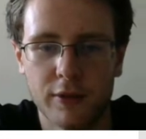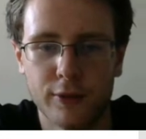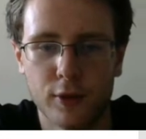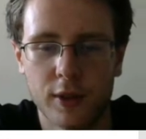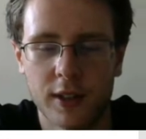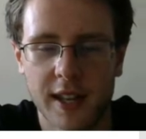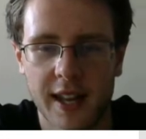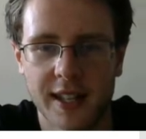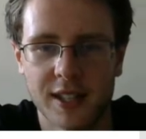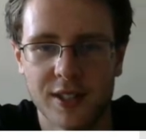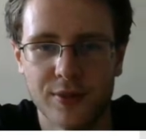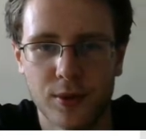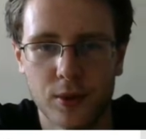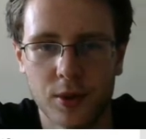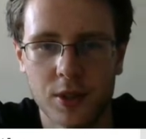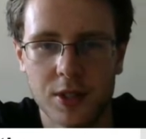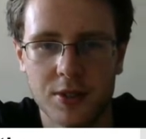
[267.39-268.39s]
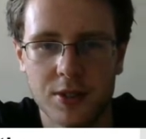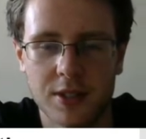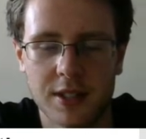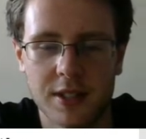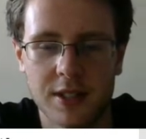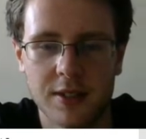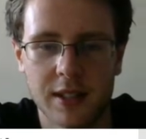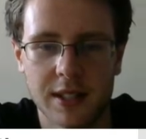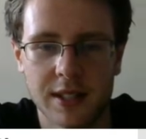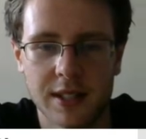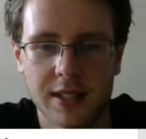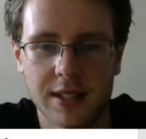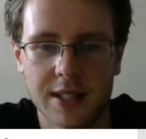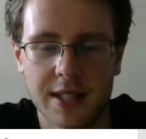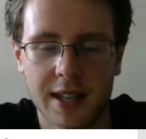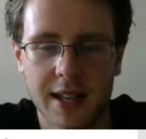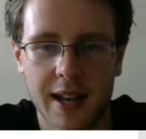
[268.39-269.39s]
forecasts for you so that you can
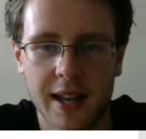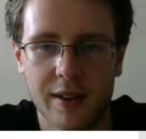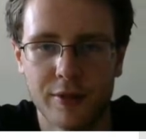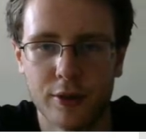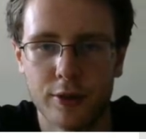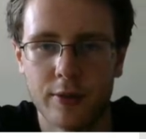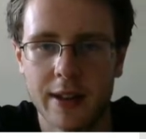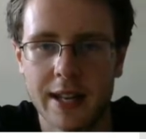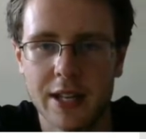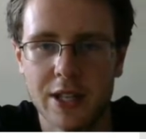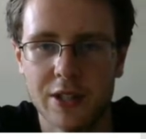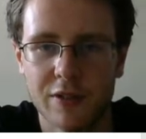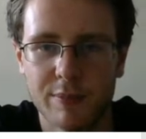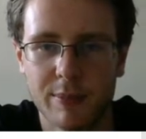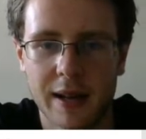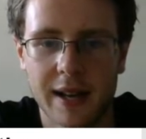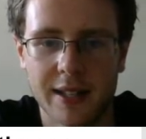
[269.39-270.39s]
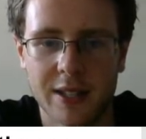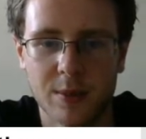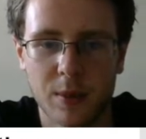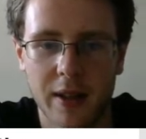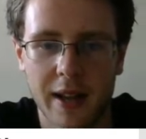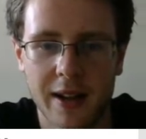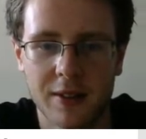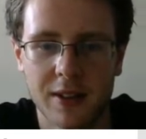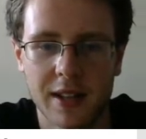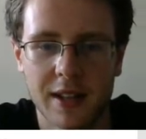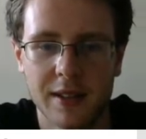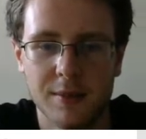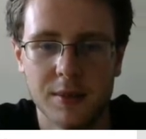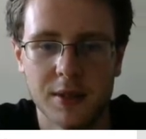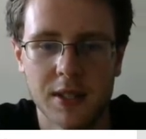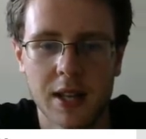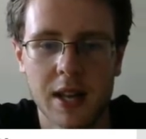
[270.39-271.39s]
see kind of a range of possible
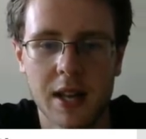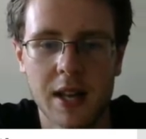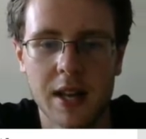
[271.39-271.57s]
outcomes.